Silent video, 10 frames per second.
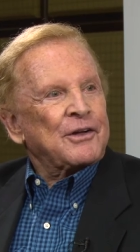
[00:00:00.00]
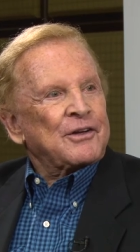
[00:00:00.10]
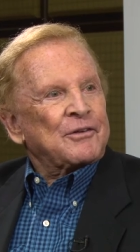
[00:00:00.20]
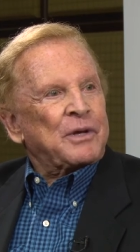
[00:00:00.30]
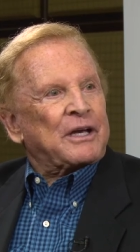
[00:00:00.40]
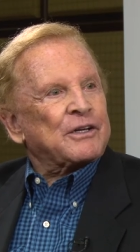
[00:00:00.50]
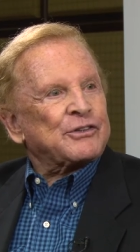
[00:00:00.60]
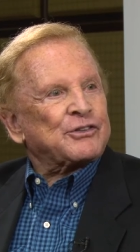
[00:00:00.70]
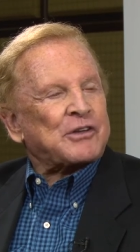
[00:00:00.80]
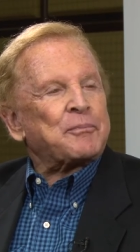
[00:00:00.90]
mm.
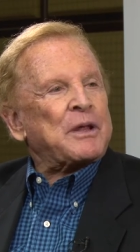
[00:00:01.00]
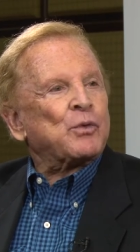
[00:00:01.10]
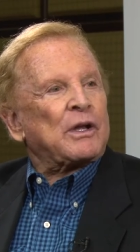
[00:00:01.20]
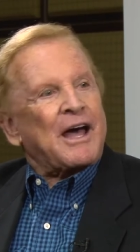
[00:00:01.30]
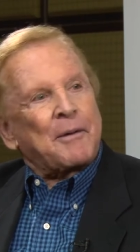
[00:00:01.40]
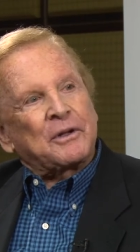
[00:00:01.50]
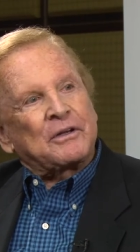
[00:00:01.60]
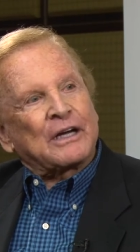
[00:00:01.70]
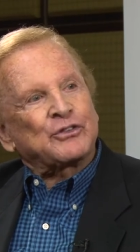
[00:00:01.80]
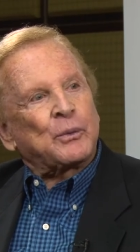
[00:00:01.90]
because something will happen
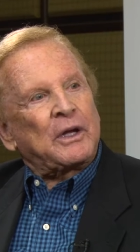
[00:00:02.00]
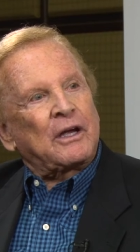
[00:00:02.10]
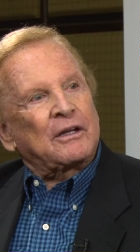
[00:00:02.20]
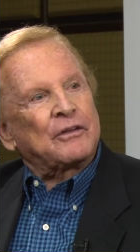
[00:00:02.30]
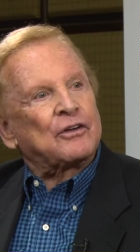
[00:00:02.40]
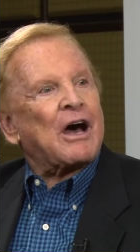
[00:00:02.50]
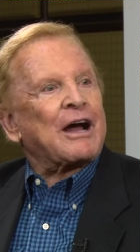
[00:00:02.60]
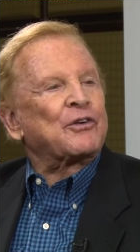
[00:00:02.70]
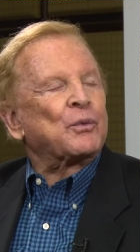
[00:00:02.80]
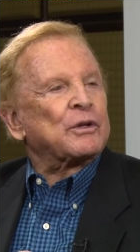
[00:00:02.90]
next week. The
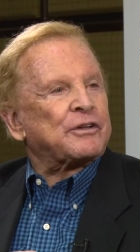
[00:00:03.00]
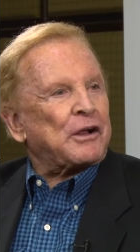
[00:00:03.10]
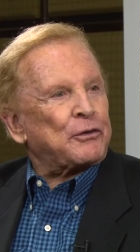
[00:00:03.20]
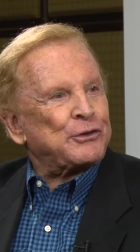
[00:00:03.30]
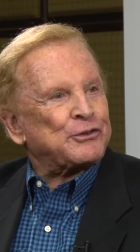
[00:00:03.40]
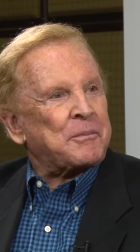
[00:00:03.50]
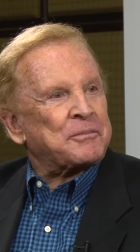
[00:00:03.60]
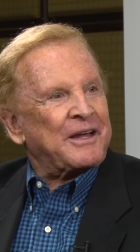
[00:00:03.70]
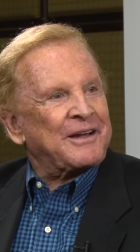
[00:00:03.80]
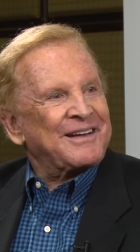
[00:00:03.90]
doctor will tell you
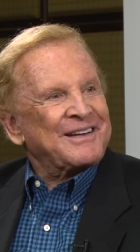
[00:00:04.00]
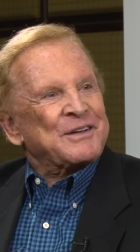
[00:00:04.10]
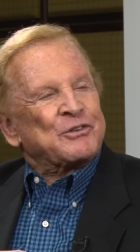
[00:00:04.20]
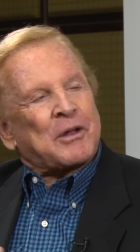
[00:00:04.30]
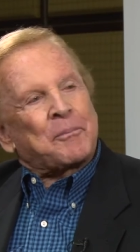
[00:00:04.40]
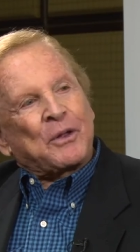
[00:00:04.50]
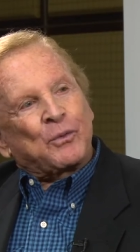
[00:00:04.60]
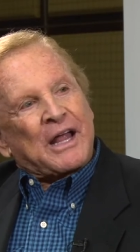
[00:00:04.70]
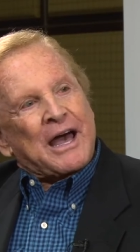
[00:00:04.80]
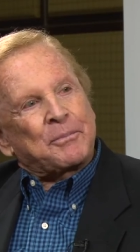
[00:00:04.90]
something, something
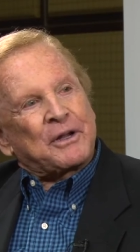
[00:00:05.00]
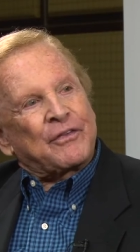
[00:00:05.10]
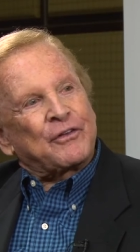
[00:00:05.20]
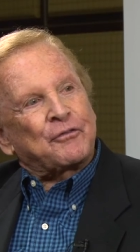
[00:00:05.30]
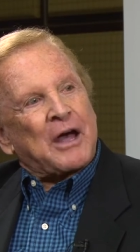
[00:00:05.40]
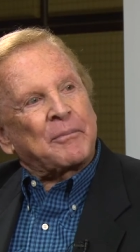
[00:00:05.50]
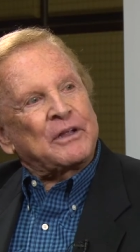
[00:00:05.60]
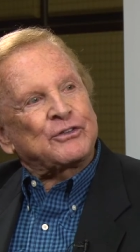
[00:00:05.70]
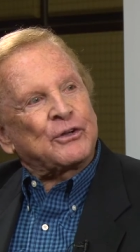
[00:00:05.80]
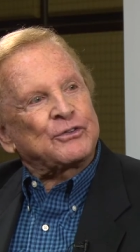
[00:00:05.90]
will happen in the family.
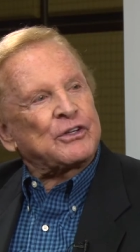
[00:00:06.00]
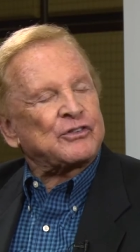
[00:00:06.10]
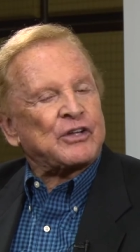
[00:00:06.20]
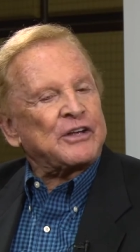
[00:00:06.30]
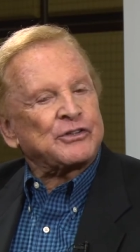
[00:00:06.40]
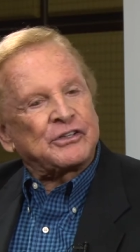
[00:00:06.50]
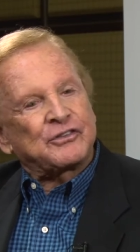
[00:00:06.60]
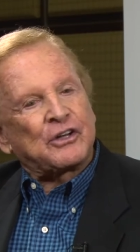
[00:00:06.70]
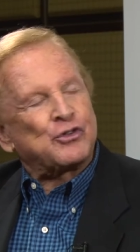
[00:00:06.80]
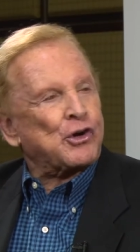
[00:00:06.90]
Mm. So success is
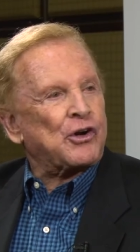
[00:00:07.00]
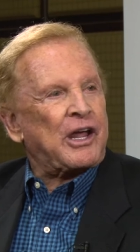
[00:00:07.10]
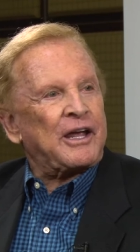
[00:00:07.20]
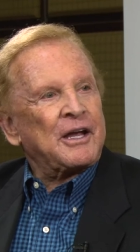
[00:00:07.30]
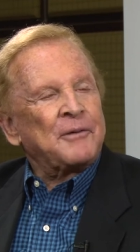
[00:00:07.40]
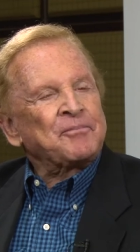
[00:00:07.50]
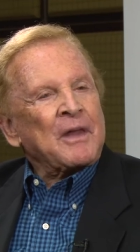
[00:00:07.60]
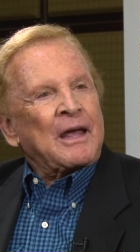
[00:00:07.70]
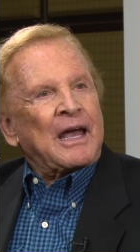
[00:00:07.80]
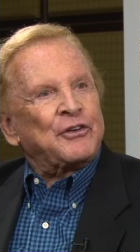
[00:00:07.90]
a journey,
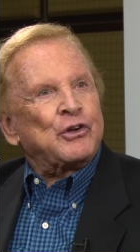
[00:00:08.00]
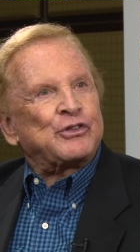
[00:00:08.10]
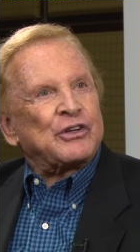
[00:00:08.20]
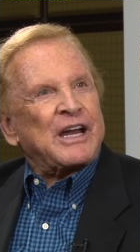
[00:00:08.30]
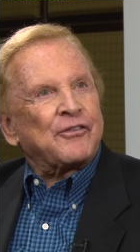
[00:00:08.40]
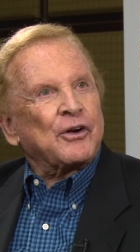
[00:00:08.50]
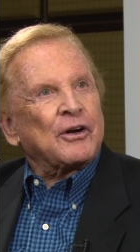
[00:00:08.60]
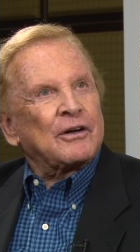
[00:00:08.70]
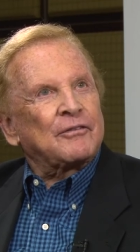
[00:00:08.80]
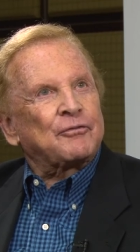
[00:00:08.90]
and you should
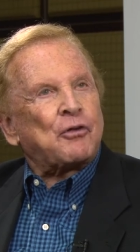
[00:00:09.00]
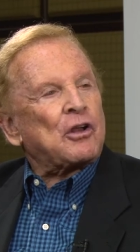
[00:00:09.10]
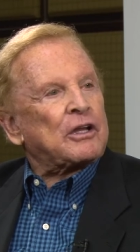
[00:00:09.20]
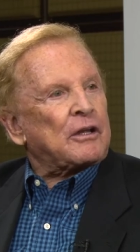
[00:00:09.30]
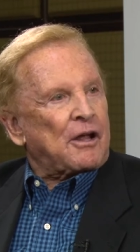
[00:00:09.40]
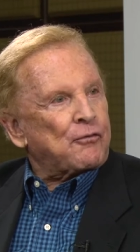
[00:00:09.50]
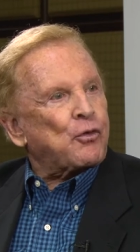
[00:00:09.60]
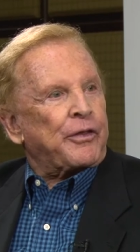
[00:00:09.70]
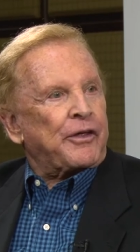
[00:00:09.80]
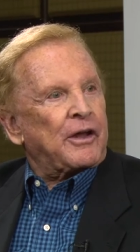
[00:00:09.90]
never fall in love
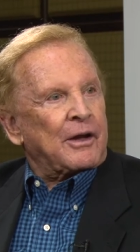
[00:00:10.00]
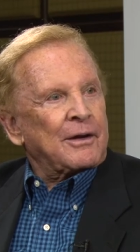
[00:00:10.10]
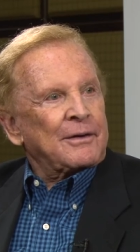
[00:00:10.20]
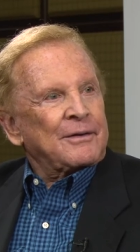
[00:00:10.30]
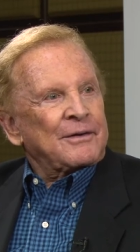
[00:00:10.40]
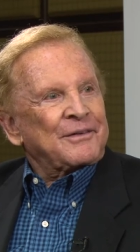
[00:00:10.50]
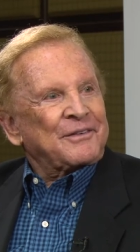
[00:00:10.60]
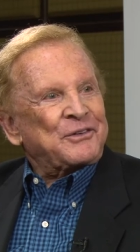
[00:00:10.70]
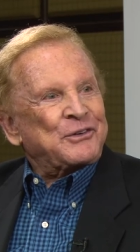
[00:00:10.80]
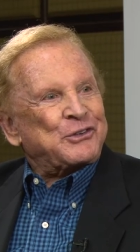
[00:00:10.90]
with it.
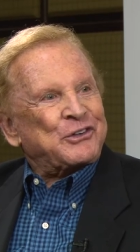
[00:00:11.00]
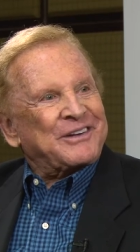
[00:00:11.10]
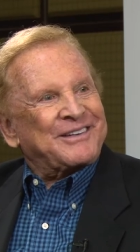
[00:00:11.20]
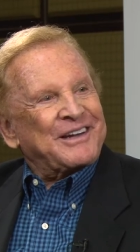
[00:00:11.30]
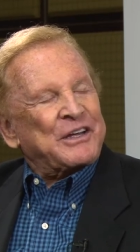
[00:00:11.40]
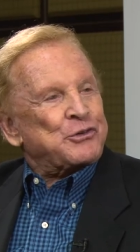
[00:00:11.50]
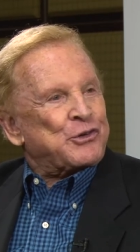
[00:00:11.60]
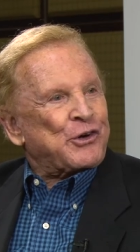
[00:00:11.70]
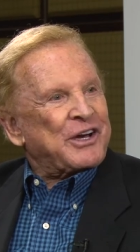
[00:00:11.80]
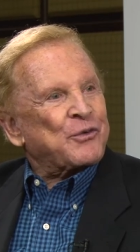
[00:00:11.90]
Mm. You should
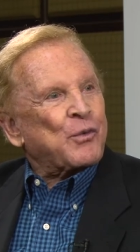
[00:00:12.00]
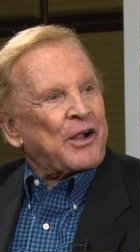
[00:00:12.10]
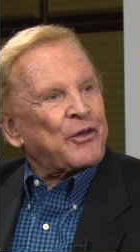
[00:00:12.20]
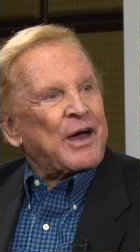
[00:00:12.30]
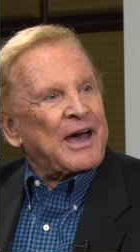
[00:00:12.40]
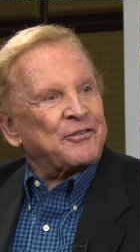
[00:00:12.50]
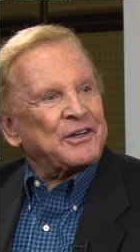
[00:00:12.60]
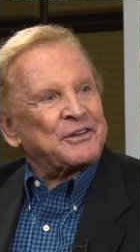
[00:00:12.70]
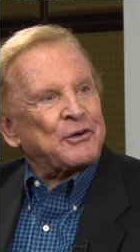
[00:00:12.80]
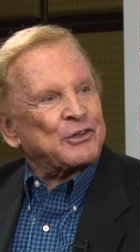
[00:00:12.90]
enjoy it while you have it.
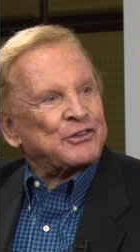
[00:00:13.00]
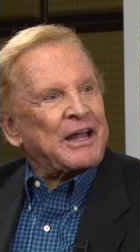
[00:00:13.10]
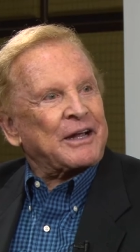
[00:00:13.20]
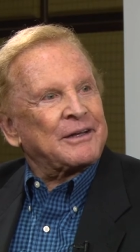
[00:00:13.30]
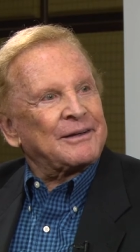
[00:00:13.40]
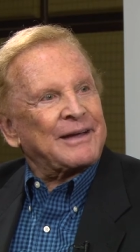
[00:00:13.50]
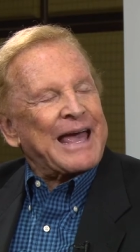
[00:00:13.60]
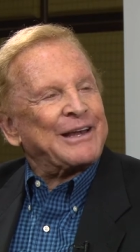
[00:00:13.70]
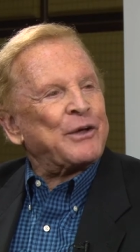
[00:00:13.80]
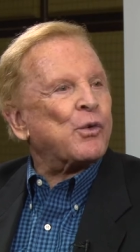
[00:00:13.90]
You know, it's like uh,
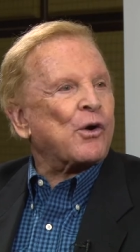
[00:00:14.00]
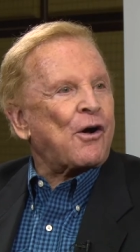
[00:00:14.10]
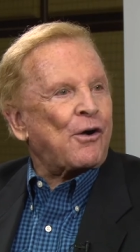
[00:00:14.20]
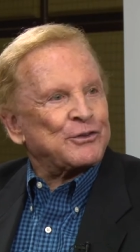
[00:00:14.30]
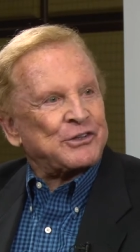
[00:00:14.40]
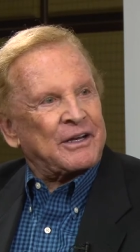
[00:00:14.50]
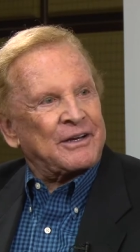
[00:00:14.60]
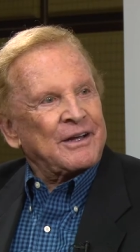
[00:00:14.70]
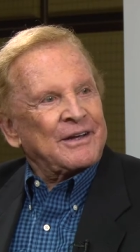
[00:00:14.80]
Andy Warhol said,